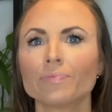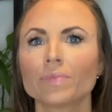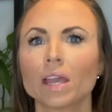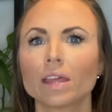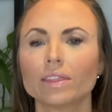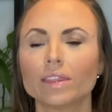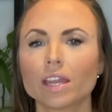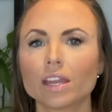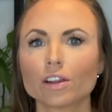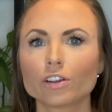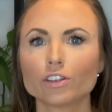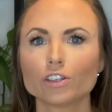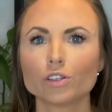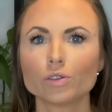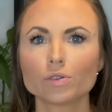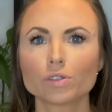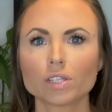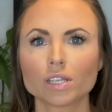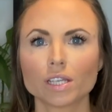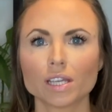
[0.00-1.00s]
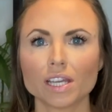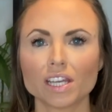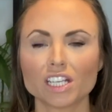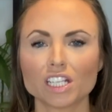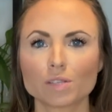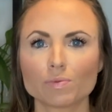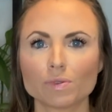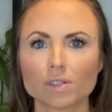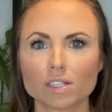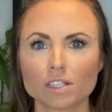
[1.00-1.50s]
they are using a
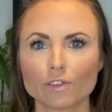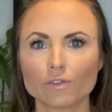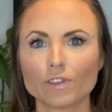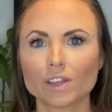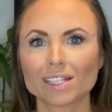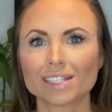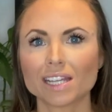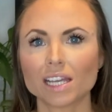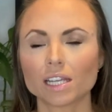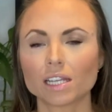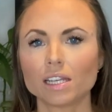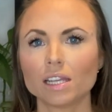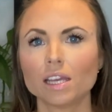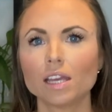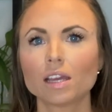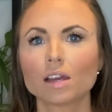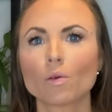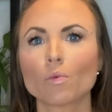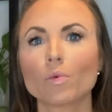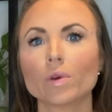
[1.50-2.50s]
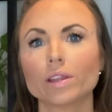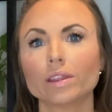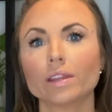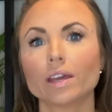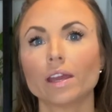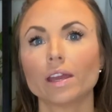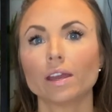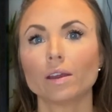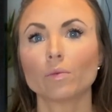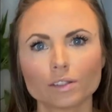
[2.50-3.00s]
specific technique when
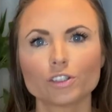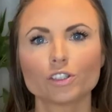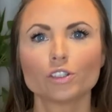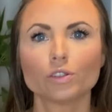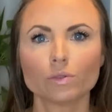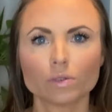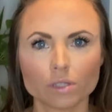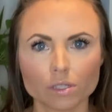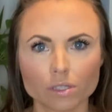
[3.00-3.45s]
they do the